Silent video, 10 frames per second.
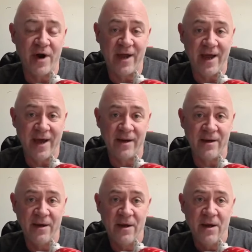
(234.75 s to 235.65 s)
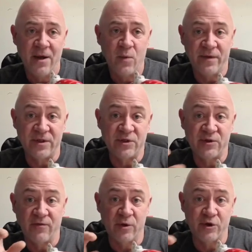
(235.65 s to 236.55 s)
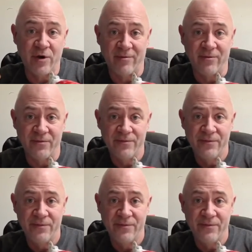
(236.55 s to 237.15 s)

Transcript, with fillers: I had with the servo travel,